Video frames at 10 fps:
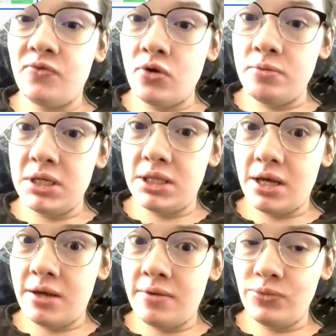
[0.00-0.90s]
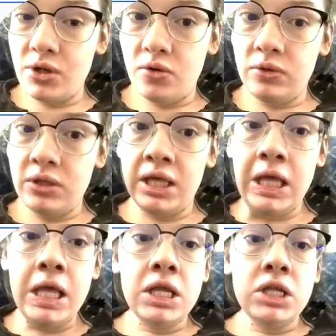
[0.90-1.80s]
formula,
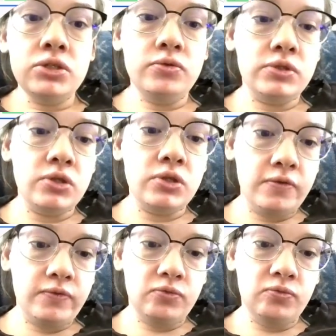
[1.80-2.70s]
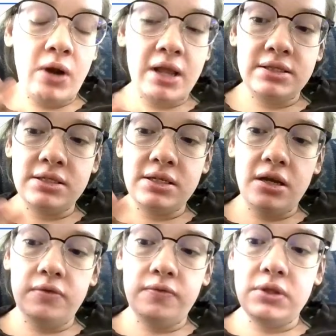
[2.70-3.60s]
okay, to solve the rest
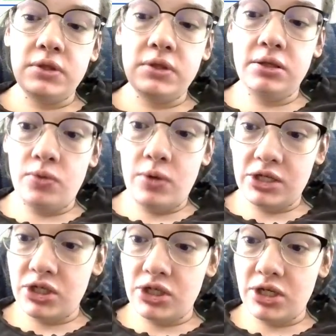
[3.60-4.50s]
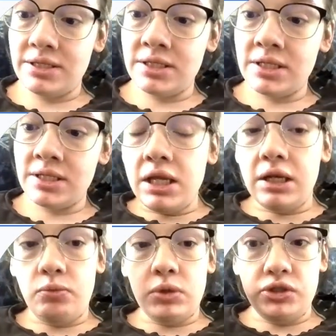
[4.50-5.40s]
of the questions.
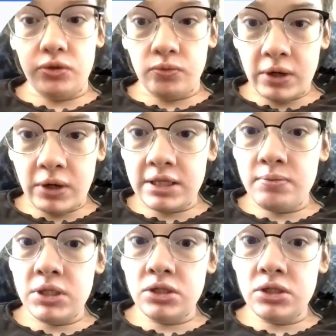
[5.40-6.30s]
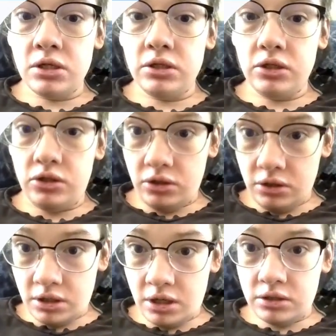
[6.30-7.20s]
And I want you to write them in
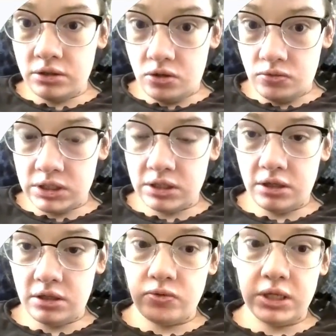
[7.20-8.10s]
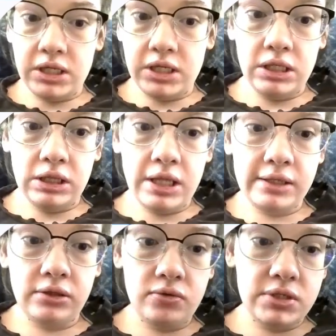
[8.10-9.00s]
your notes so I can
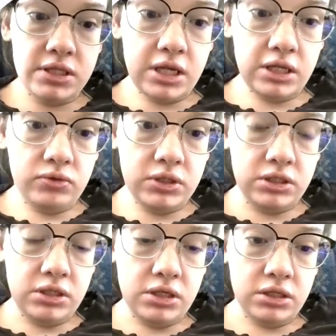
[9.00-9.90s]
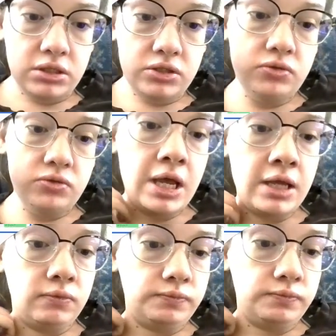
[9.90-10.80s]
collect those and that you can do
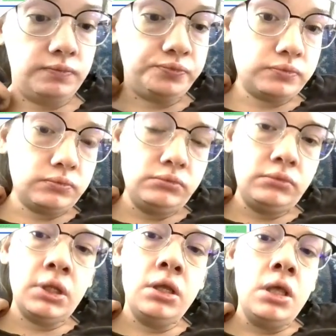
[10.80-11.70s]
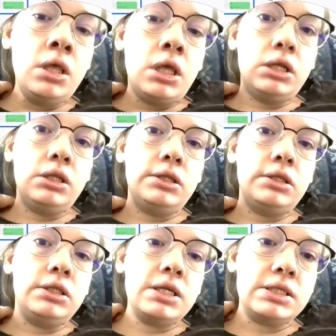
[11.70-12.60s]
that. And in the
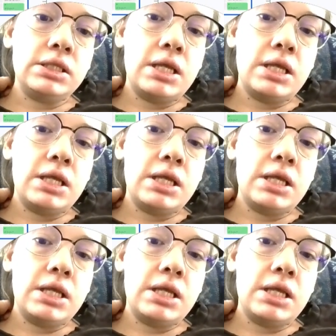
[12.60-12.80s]
next